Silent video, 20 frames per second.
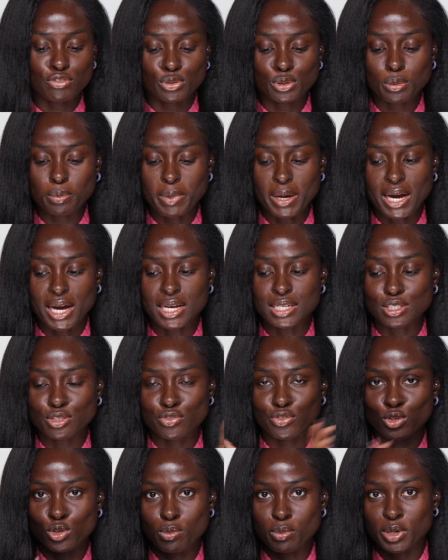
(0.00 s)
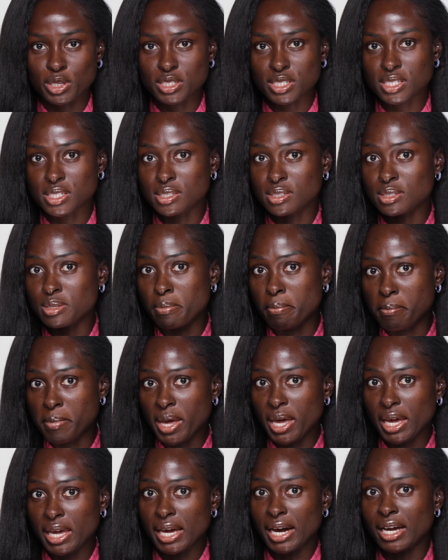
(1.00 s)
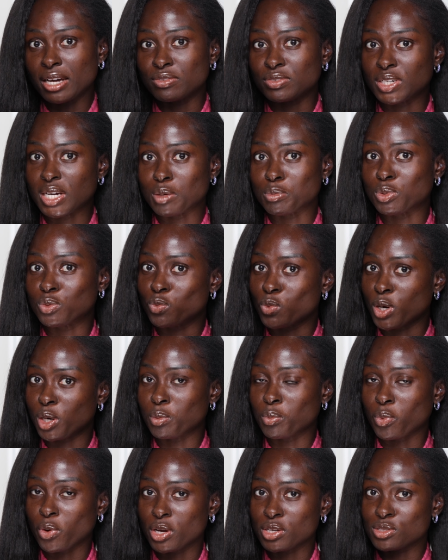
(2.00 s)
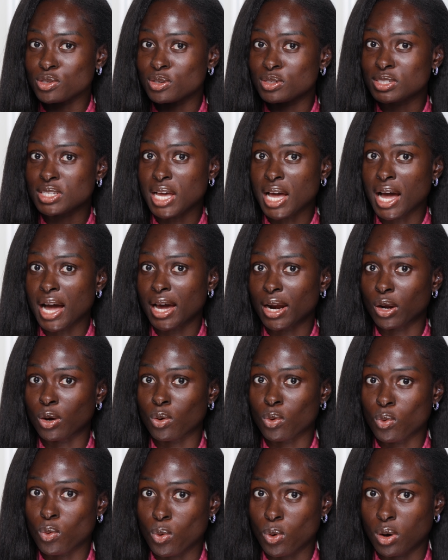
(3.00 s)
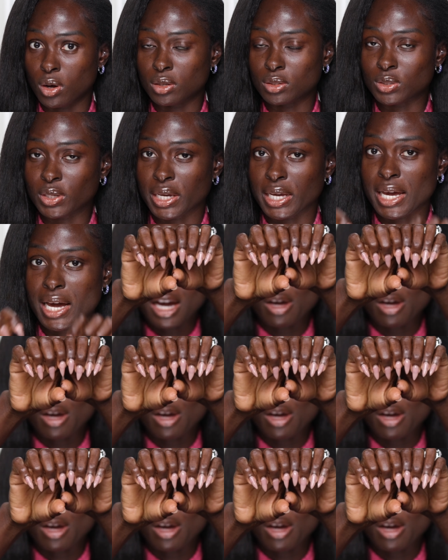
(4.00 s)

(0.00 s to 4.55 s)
For the past few months since May, I have not been wearing press-ons at all, okay?